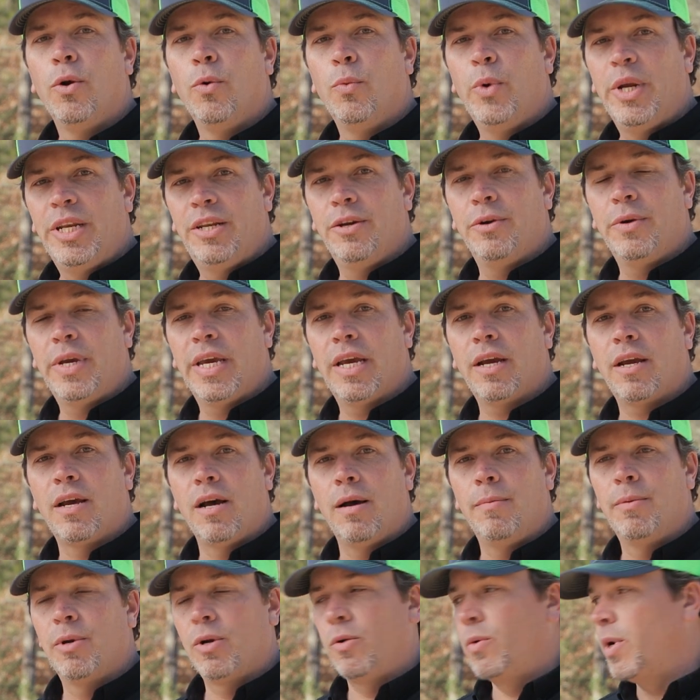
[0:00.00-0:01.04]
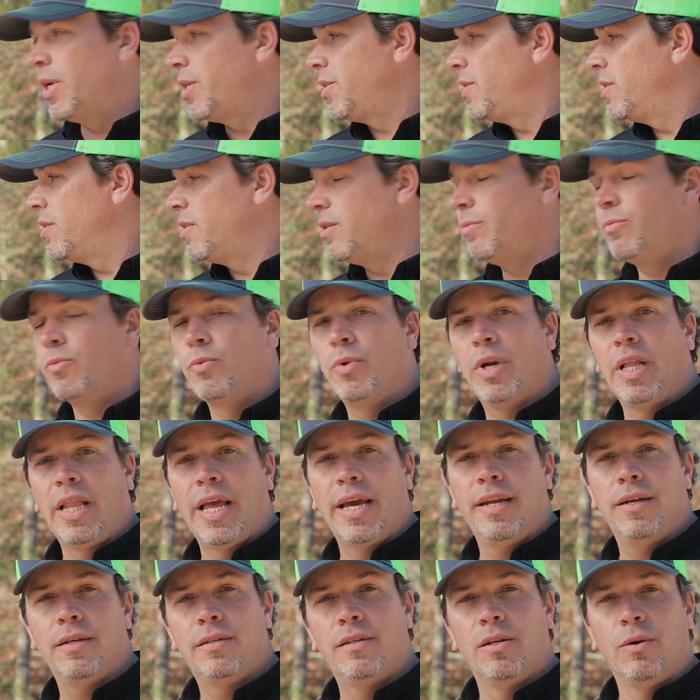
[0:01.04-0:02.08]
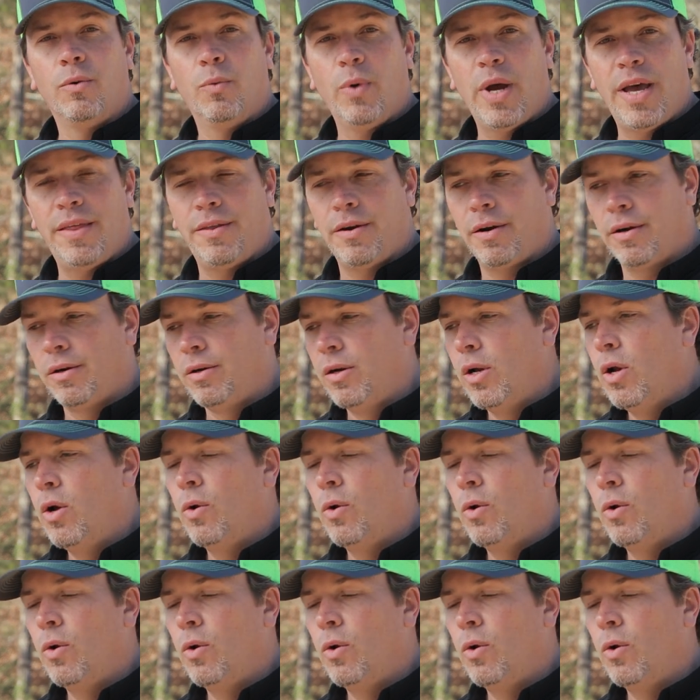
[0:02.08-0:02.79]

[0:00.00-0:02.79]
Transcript: We do get common questions related to weather.